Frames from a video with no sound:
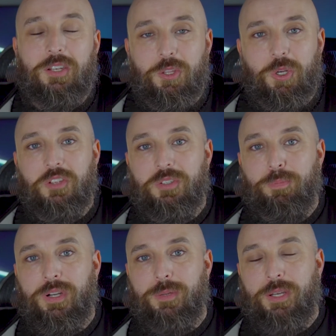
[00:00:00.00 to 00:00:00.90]
Another
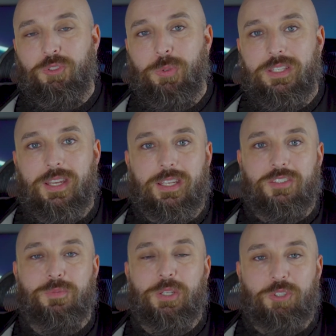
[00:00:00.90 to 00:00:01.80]
awesome part about TweetDeck,
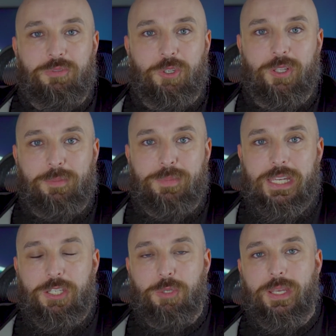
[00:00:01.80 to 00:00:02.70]
especially if you're like
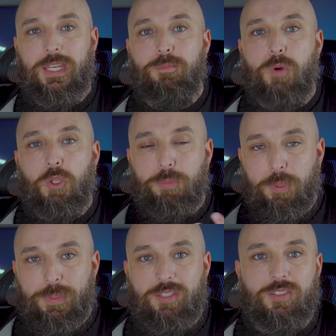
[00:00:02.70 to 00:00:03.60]
me and you're making
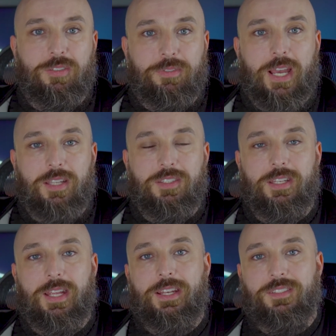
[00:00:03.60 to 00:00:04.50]
multiple pieces of
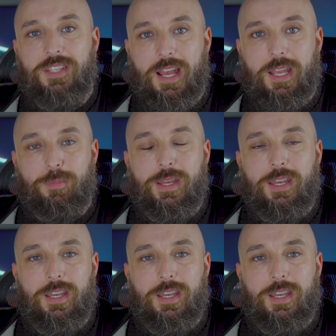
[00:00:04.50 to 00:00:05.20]
content at a time,